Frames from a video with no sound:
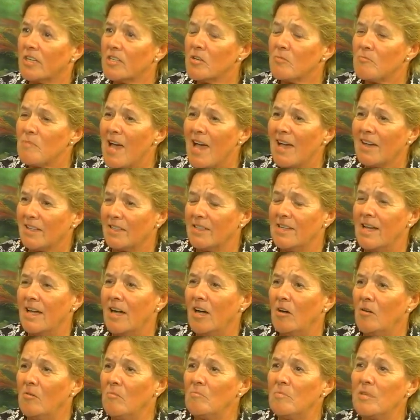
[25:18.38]
your back
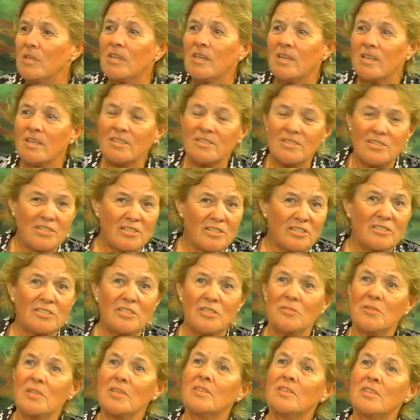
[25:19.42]
now because you're
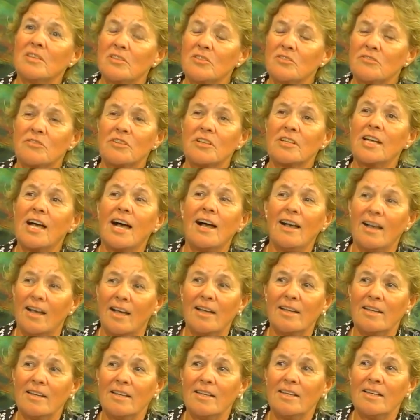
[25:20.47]
doing things for
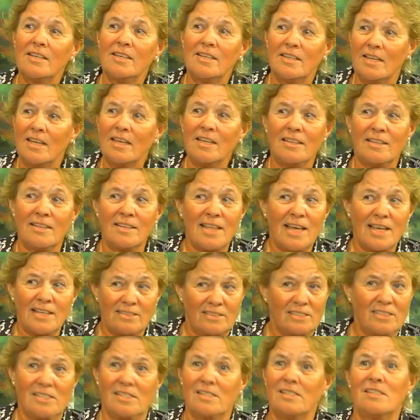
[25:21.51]
God, mm-hmm. and
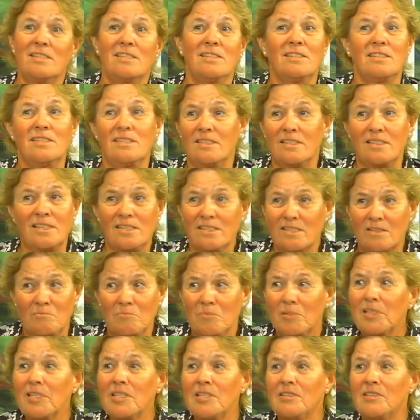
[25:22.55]
that just doesn't
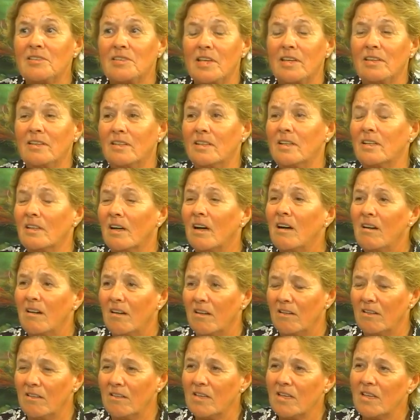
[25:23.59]
please Satan at
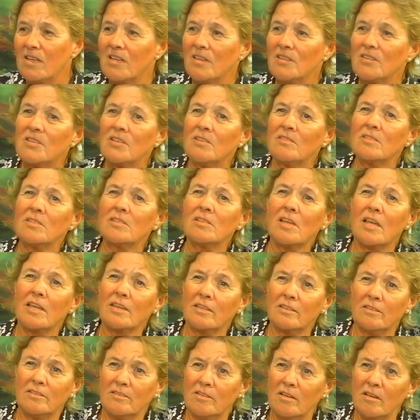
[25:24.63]
all. Mm-hmm. So it's like,
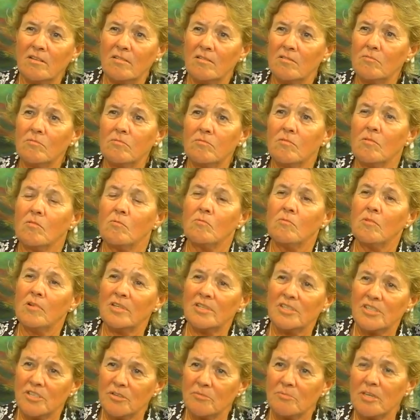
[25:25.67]
no,
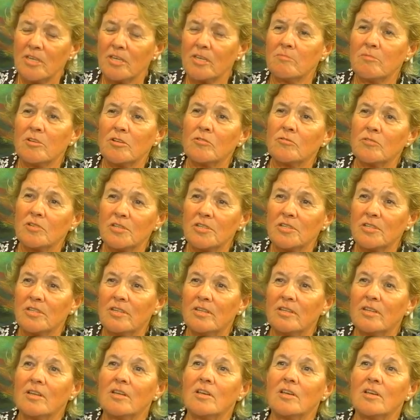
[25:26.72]
once you become a Christian,